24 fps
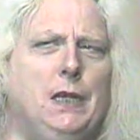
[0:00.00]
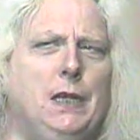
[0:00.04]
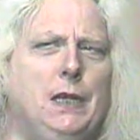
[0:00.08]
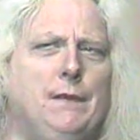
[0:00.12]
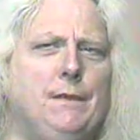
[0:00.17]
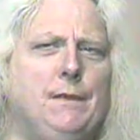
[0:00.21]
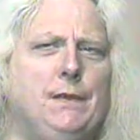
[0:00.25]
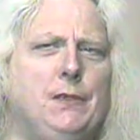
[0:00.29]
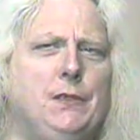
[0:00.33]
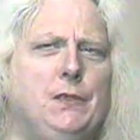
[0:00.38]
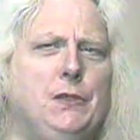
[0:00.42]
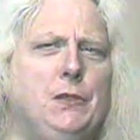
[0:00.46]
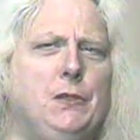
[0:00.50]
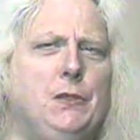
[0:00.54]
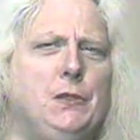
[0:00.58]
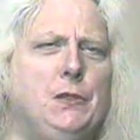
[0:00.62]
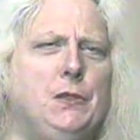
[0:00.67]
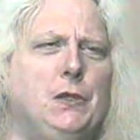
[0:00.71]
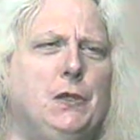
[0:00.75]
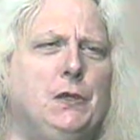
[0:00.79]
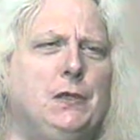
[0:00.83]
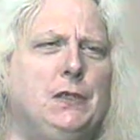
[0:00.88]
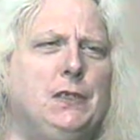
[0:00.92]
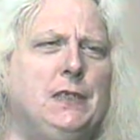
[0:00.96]
if there's two
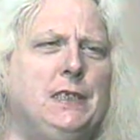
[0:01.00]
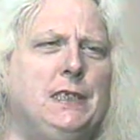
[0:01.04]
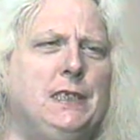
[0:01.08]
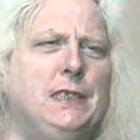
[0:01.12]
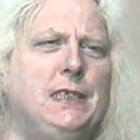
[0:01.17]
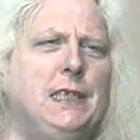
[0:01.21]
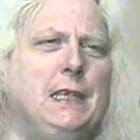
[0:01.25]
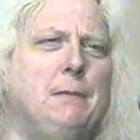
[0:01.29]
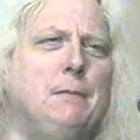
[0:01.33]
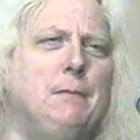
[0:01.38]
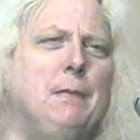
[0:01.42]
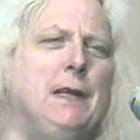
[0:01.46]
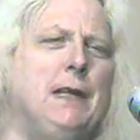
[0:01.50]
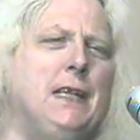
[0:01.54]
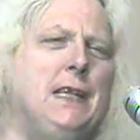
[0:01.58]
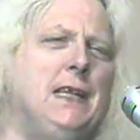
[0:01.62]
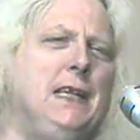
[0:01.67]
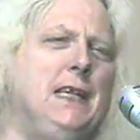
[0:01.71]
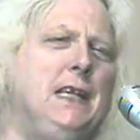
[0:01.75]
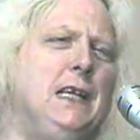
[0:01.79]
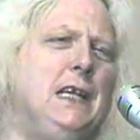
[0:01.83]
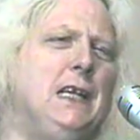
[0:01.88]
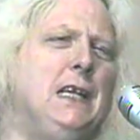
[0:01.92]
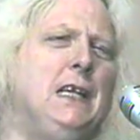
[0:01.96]
souls in the same
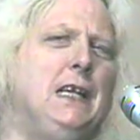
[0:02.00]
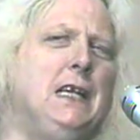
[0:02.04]
body,